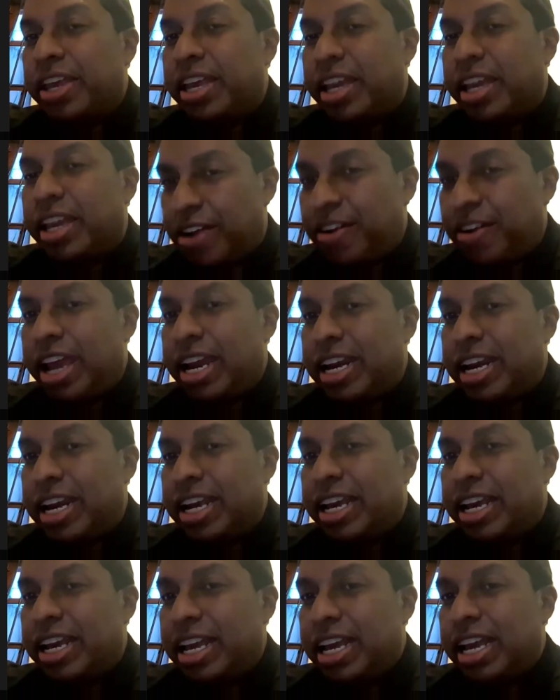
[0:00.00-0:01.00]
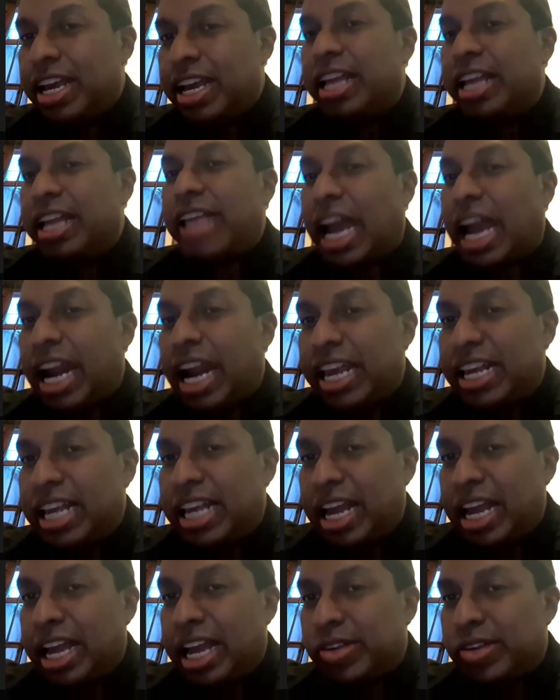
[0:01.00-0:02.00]
right?
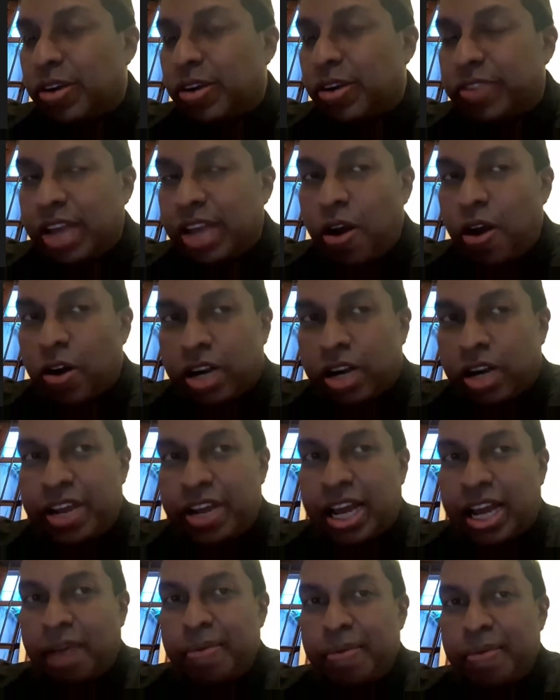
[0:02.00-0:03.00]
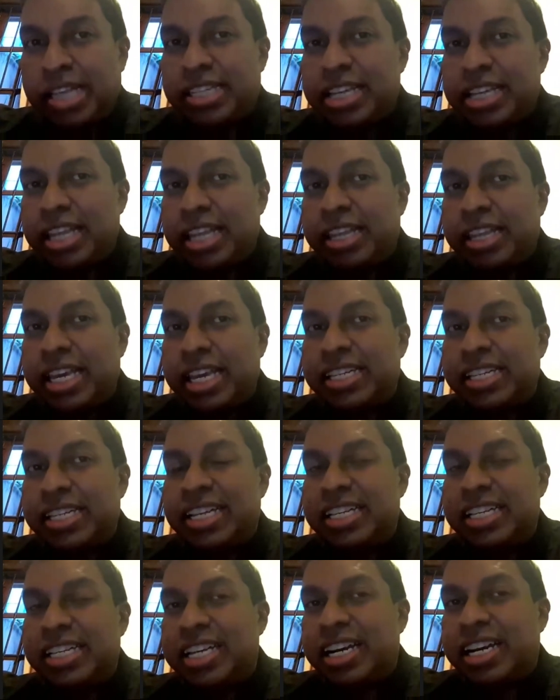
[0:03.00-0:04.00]
So if the doctor will come and say these
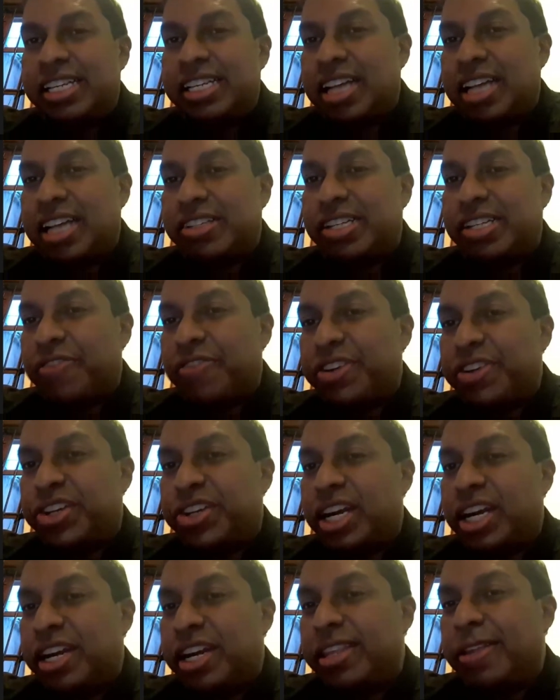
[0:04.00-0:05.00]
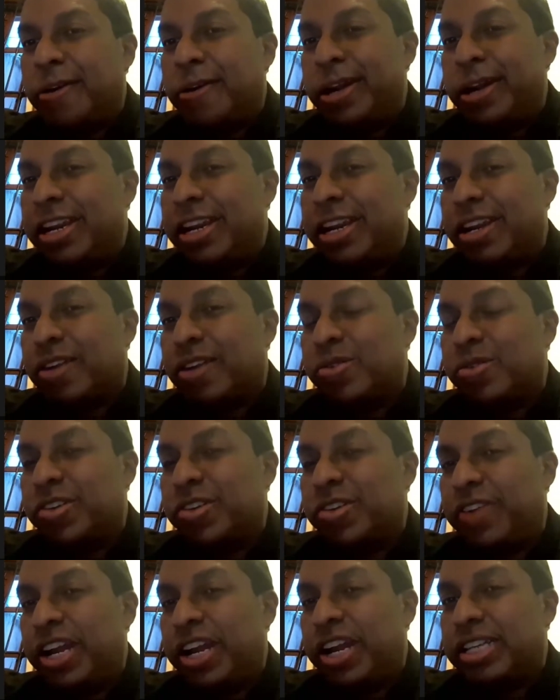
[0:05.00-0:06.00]
injuries are sufficient in the ordinary course
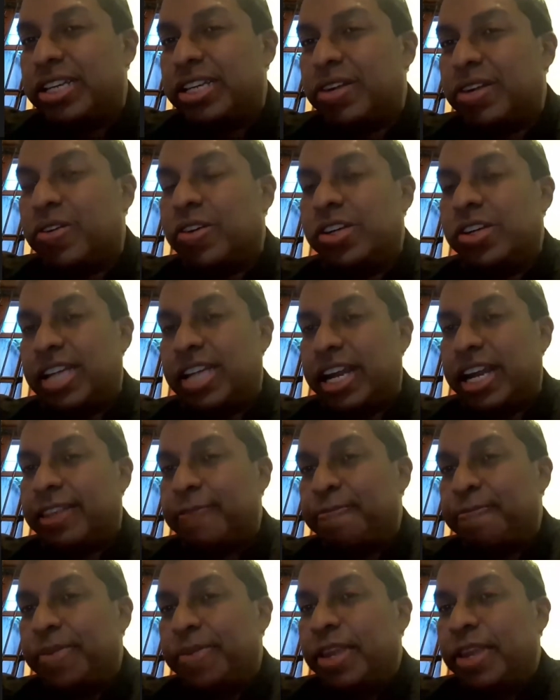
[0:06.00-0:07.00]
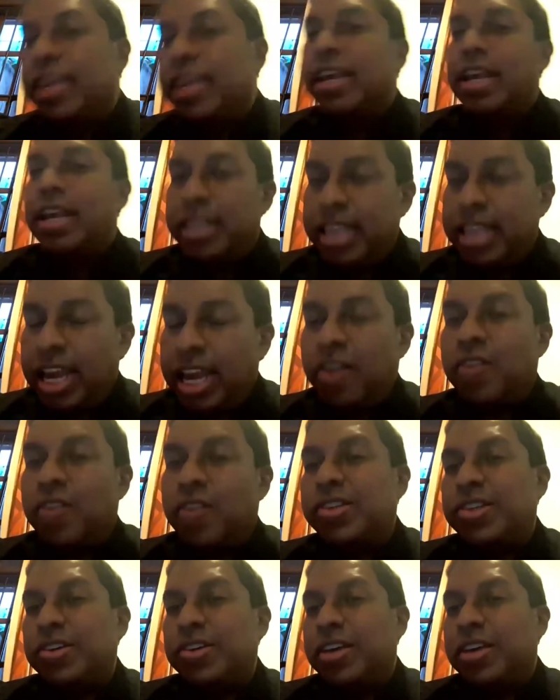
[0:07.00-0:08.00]
of nature to cause death, then
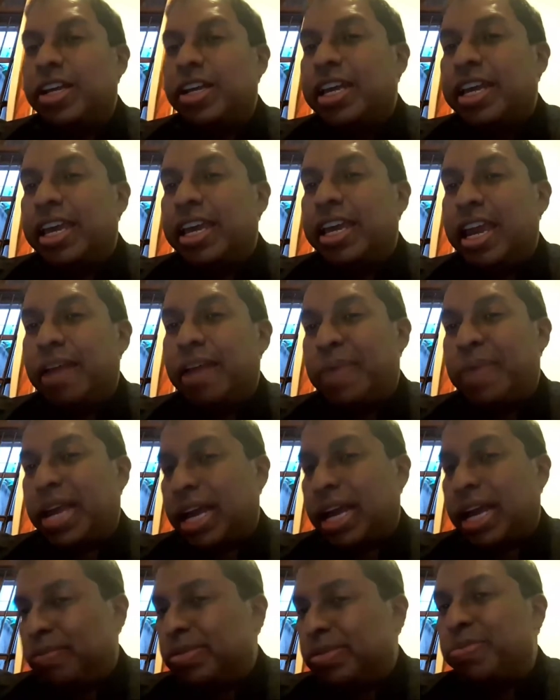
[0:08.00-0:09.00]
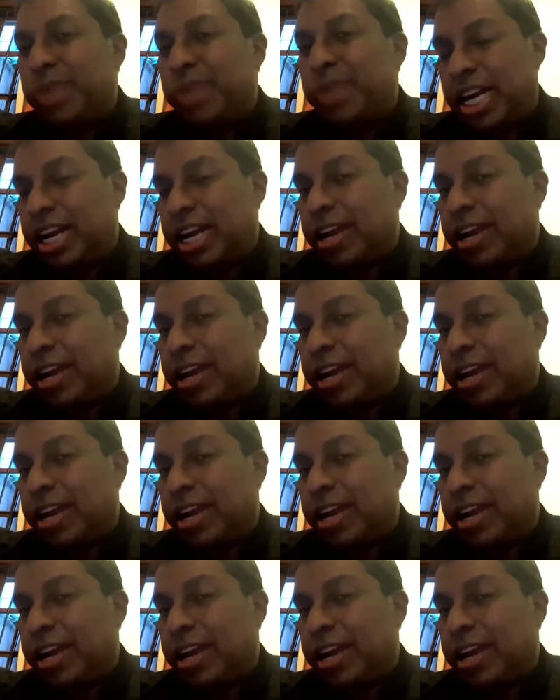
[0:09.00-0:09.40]
also it becomes murder.